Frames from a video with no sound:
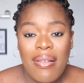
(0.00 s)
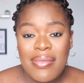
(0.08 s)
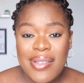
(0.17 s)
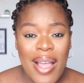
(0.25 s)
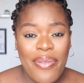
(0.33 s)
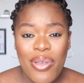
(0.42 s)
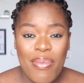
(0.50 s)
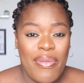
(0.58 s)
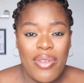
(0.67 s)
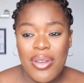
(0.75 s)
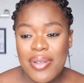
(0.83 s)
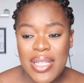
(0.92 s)
I'll start
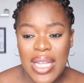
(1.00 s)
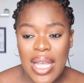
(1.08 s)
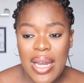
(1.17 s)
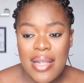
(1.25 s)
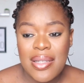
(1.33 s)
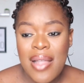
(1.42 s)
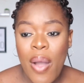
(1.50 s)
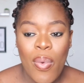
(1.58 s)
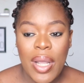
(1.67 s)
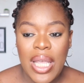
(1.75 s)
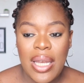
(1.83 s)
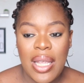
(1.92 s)
filming videos again and
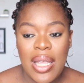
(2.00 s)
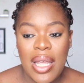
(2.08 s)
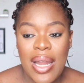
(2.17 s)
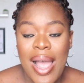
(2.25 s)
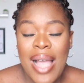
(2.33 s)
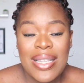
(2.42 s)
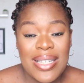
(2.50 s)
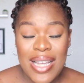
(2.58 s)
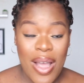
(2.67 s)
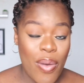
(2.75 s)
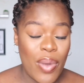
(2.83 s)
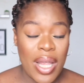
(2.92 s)
start working again. I actually
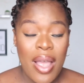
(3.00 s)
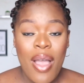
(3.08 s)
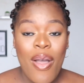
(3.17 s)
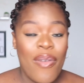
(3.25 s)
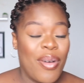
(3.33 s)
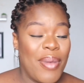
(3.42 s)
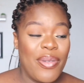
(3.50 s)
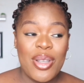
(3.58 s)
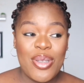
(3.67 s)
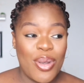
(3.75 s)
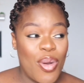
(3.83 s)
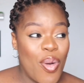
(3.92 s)
can't wait for my
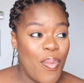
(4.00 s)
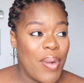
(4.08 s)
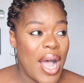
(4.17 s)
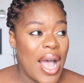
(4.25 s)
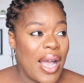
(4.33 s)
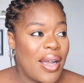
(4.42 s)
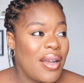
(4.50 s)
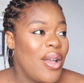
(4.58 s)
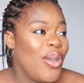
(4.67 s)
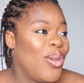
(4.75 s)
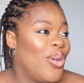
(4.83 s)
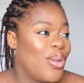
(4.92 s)
face to go back,
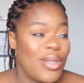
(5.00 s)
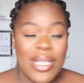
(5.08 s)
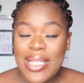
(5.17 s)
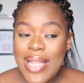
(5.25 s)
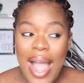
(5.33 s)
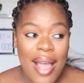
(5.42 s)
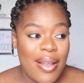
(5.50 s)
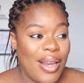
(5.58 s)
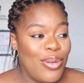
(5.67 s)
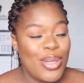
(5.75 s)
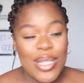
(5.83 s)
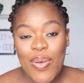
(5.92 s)
you know, to start
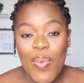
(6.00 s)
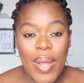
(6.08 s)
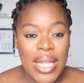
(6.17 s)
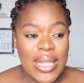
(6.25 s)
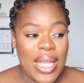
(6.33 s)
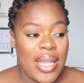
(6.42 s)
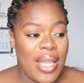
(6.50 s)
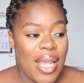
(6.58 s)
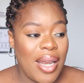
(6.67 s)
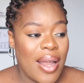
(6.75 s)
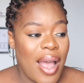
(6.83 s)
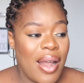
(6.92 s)
losing weight
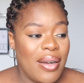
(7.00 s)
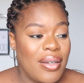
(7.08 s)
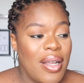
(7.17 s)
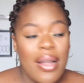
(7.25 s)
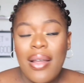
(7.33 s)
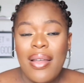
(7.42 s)
again and